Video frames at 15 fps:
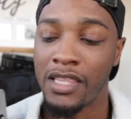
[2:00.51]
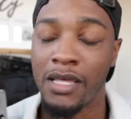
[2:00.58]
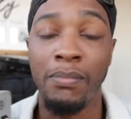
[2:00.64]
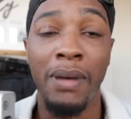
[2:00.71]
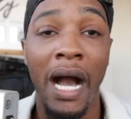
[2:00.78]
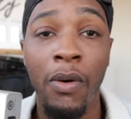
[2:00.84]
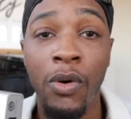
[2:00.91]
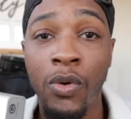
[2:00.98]
The
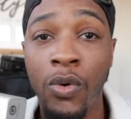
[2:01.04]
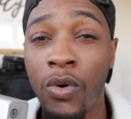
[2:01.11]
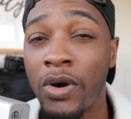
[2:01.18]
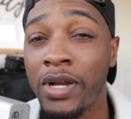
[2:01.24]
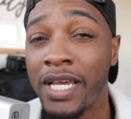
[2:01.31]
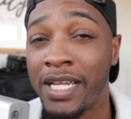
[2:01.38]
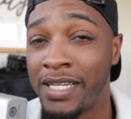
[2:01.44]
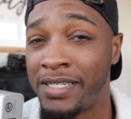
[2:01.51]
power
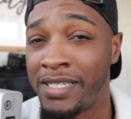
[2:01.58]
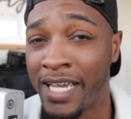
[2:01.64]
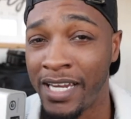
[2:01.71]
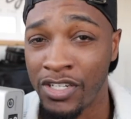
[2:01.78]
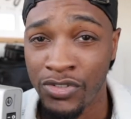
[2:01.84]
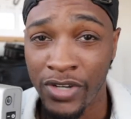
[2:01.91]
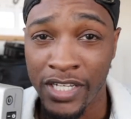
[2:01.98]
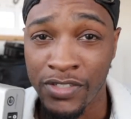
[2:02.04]
cord and the
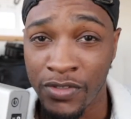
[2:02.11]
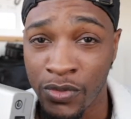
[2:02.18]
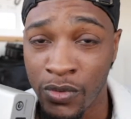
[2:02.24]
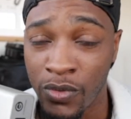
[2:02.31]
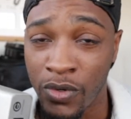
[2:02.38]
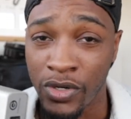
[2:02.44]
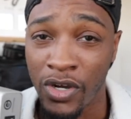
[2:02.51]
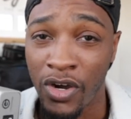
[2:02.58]
data transfer
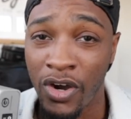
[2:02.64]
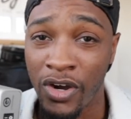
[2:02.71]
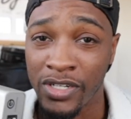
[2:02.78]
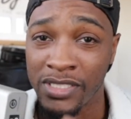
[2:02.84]
cord are